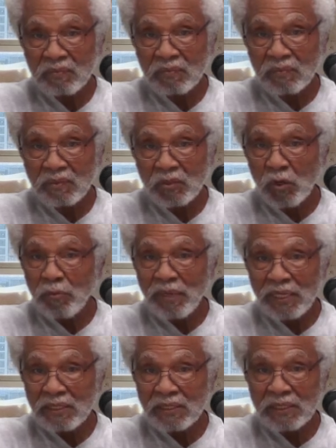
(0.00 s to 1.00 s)

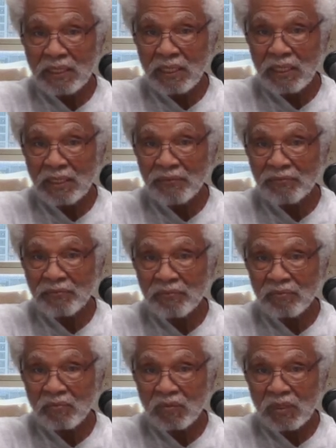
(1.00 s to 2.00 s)
Nobody said
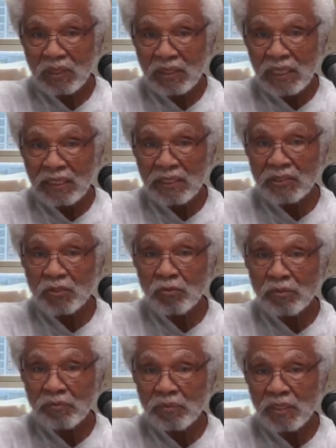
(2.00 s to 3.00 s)
that these
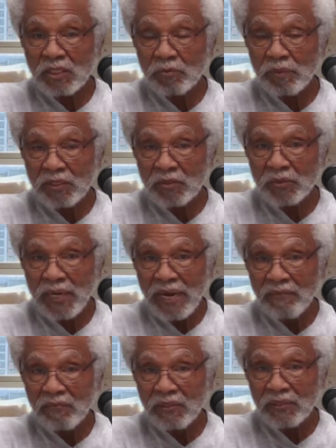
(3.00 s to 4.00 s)
human beings being
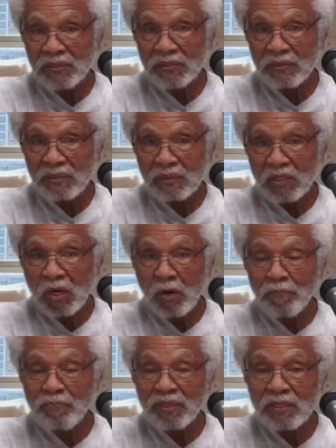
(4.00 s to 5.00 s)
trafficked are
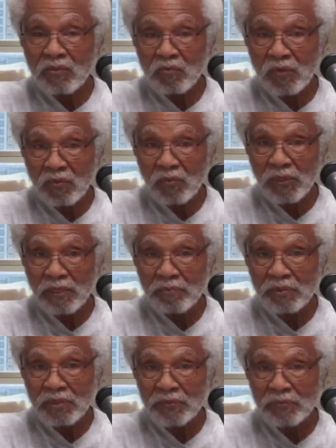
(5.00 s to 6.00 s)
beaten with
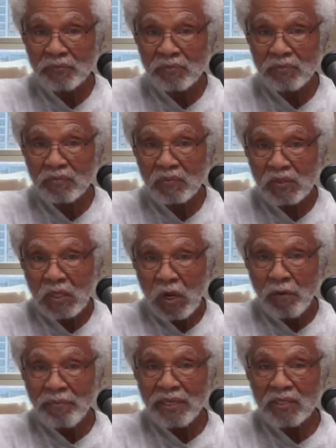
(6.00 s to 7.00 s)
whips,
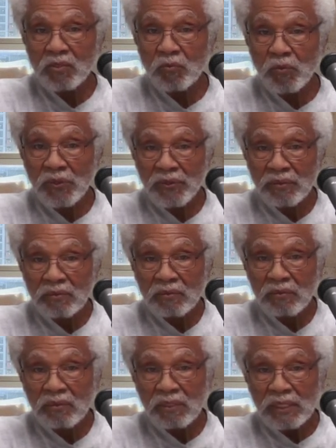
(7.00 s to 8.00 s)
are made to work
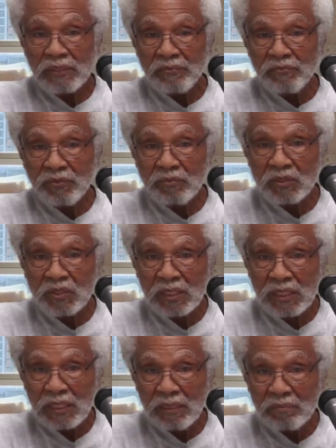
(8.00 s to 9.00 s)
from
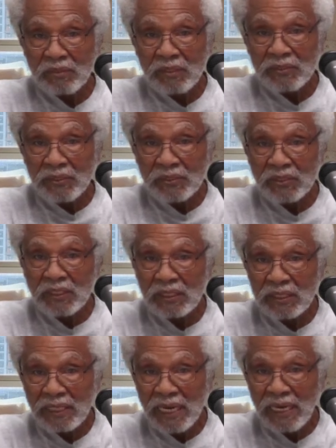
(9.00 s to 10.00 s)
sunup to
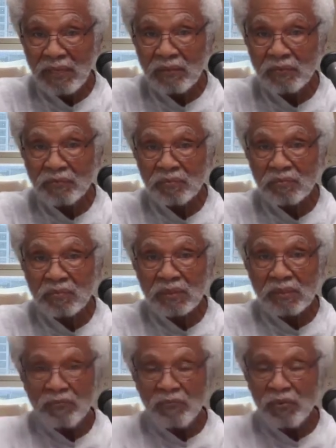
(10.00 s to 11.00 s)
sundown
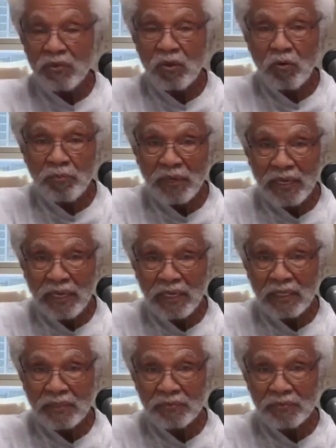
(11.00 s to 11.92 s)
for no pay,